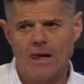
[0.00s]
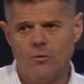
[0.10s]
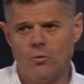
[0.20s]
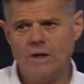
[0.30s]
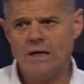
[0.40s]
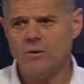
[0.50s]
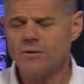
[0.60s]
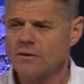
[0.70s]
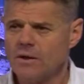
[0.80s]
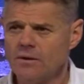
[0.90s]
We
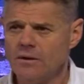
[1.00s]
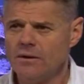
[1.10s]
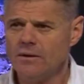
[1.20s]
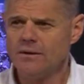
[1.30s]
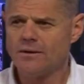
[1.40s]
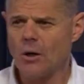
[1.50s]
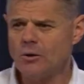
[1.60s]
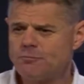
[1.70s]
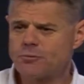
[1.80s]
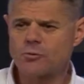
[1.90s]
also
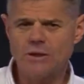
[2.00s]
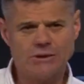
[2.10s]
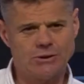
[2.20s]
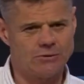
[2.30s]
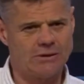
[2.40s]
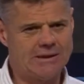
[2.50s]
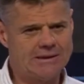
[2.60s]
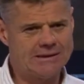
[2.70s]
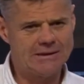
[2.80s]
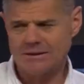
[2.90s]
don't pressurize